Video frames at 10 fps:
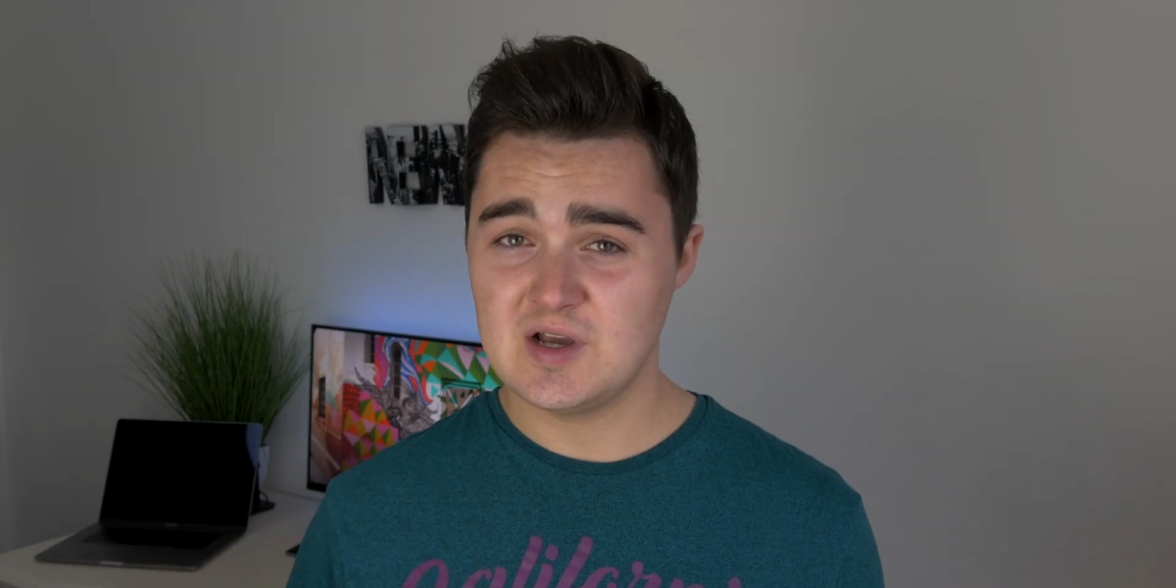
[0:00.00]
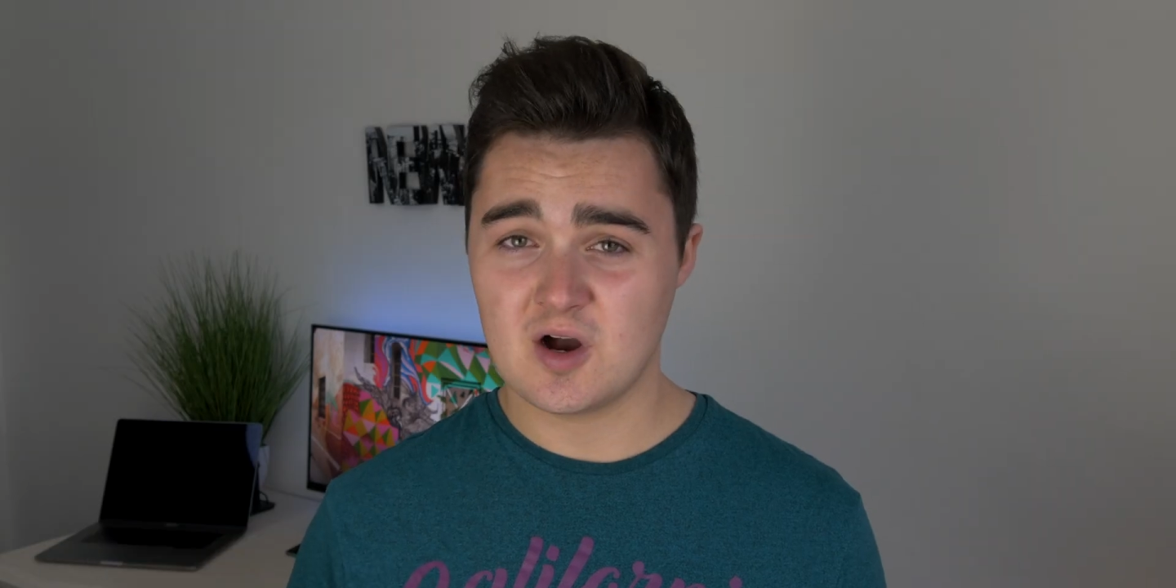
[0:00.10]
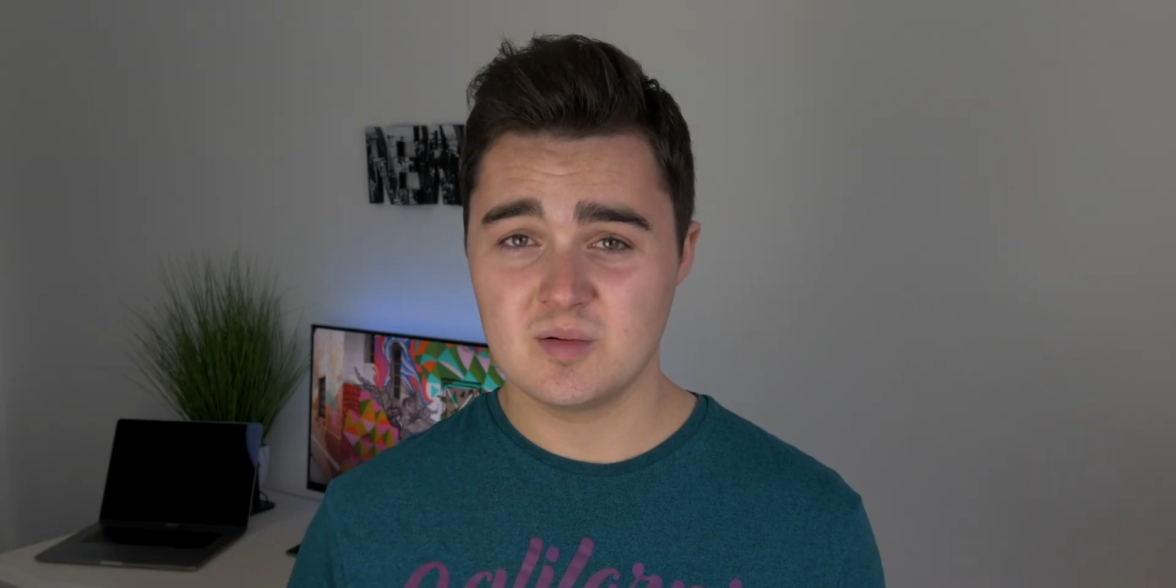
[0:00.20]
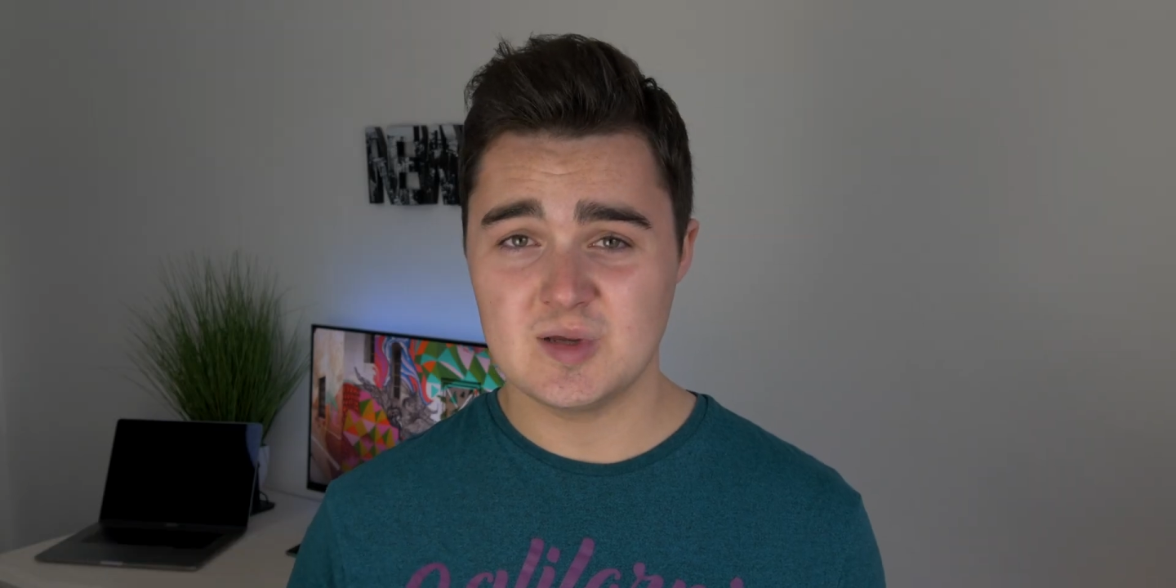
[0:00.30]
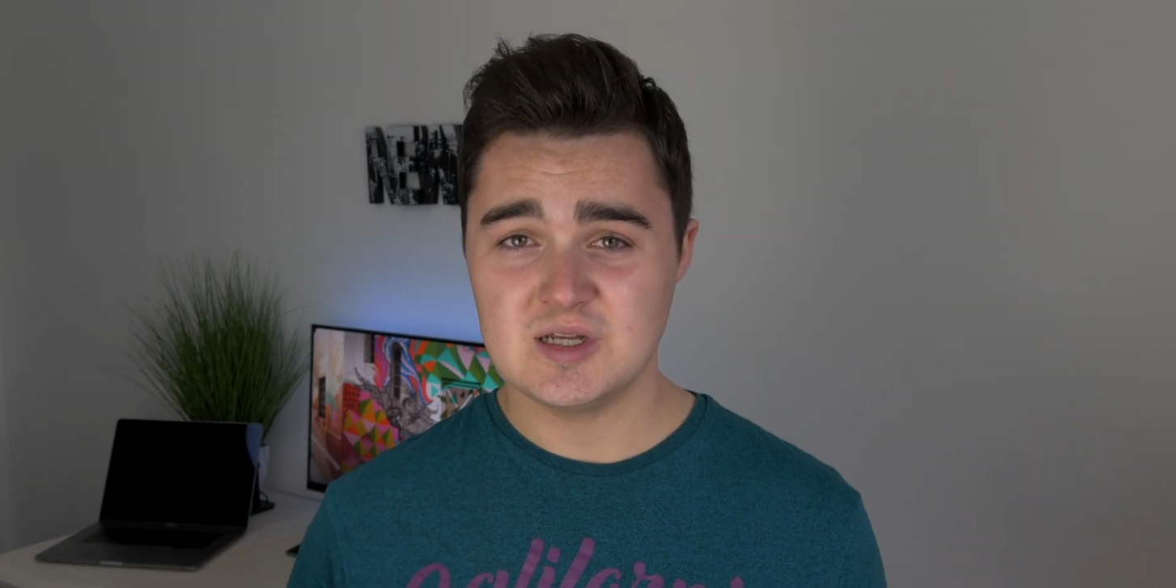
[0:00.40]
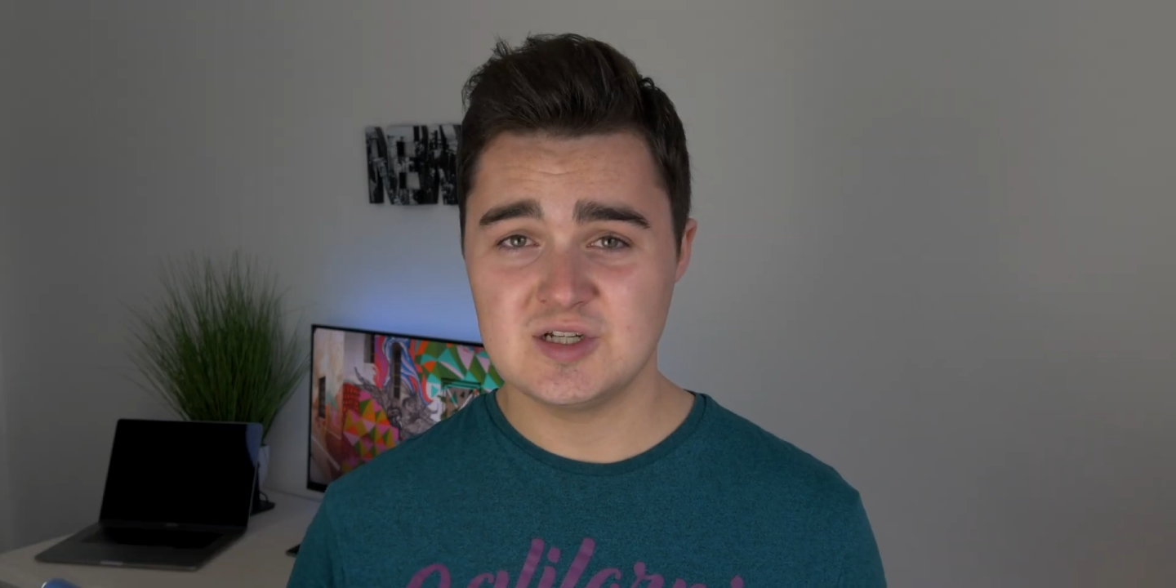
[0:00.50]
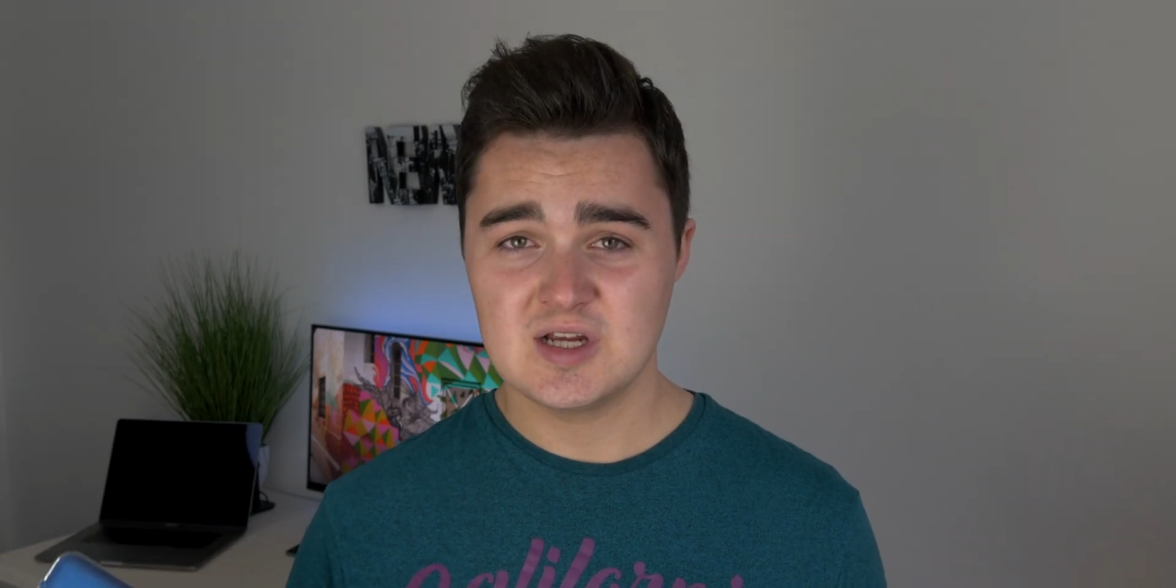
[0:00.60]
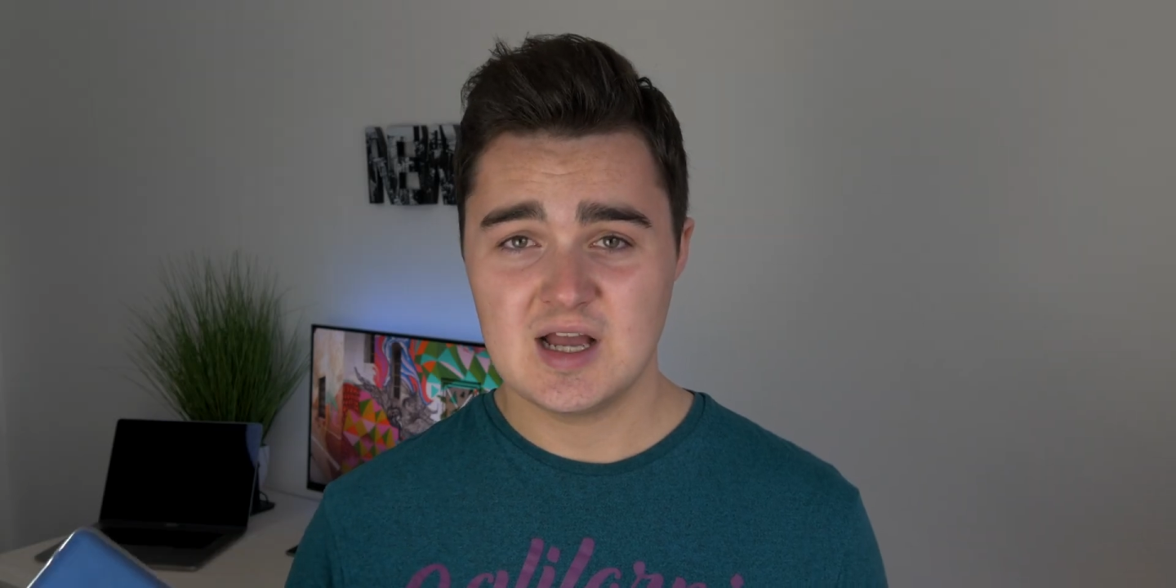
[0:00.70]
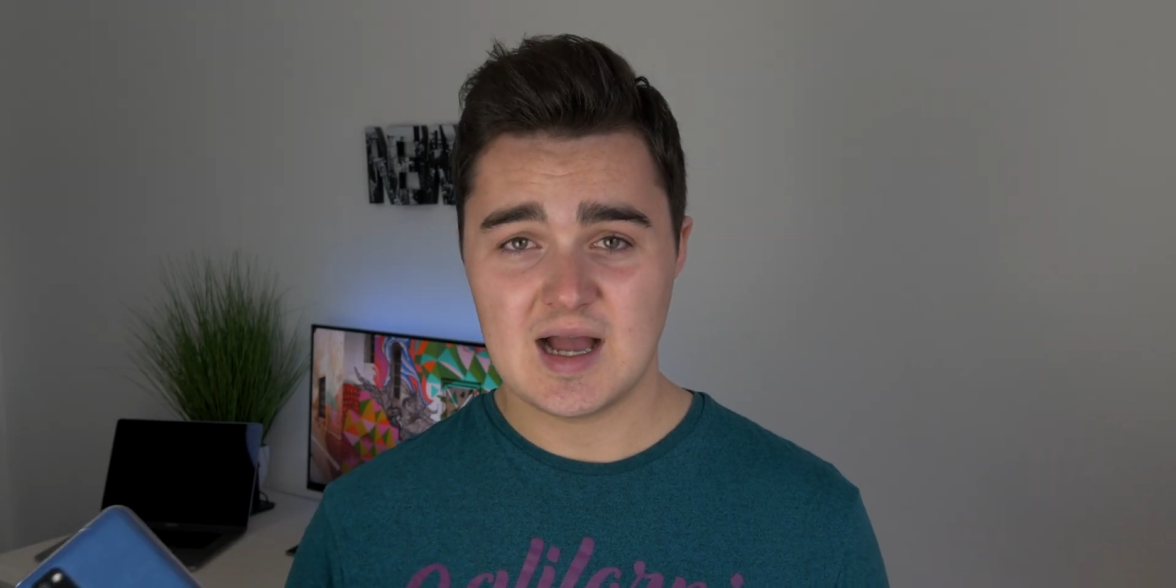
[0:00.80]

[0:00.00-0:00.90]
garbage.